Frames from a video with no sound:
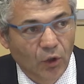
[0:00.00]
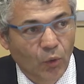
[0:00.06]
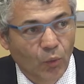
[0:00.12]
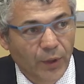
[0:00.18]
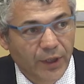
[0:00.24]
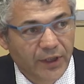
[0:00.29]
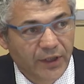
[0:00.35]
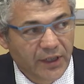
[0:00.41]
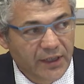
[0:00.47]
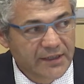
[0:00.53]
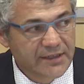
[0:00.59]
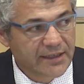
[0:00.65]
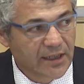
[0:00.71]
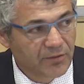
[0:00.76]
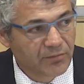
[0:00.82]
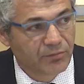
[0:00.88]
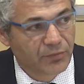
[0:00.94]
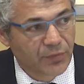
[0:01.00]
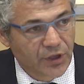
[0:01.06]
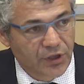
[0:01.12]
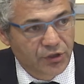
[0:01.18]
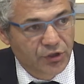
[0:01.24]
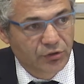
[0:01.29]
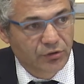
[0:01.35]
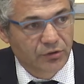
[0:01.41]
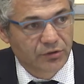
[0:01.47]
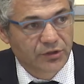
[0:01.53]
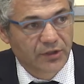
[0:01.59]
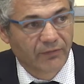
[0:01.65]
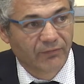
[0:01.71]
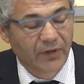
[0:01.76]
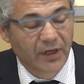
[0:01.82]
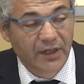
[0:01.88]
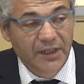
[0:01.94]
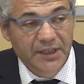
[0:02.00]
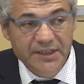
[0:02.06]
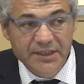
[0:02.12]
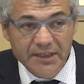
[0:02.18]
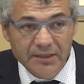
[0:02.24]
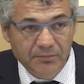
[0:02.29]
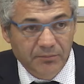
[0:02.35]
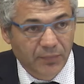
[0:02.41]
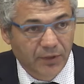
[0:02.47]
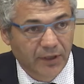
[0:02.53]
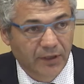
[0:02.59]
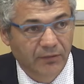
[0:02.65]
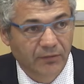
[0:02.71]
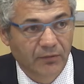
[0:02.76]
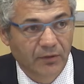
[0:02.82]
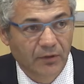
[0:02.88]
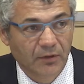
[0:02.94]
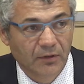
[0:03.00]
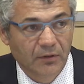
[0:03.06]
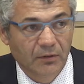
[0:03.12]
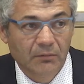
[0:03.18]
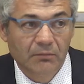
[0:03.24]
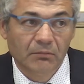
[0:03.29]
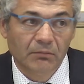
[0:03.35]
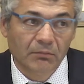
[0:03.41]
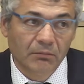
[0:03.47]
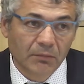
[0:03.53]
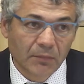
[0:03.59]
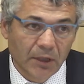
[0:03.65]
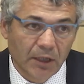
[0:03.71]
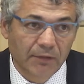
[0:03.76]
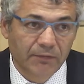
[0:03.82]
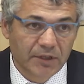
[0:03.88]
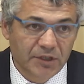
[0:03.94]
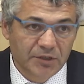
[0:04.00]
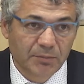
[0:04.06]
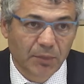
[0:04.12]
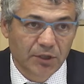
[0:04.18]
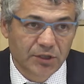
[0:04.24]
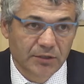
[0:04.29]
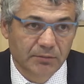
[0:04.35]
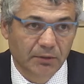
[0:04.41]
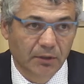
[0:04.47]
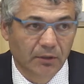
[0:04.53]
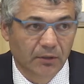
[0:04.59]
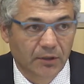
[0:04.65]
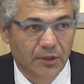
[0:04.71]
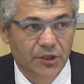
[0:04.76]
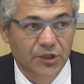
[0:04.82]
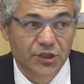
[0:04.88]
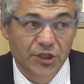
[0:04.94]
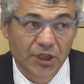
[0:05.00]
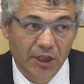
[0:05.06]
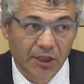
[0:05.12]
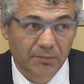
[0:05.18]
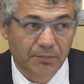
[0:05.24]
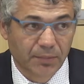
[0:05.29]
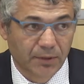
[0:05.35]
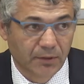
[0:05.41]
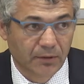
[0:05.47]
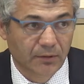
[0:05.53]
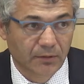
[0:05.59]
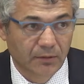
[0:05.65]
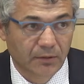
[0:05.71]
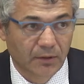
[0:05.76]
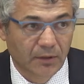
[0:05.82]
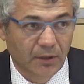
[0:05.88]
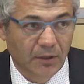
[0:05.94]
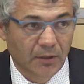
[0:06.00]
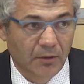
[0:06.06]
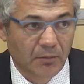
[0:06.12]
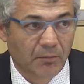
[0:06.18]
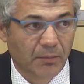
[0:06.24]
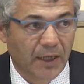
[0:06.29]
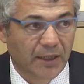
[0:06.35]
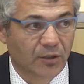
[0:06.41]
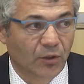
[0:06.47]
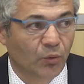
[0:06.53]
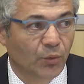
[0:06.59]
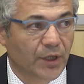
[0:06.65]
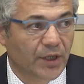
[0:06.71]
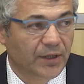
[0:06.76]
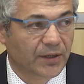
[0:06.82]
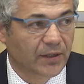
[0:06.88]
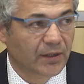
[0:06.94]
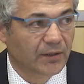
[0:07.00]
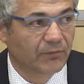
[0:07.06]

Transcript: we need some measures, very simply, if it's possible, cheap, but with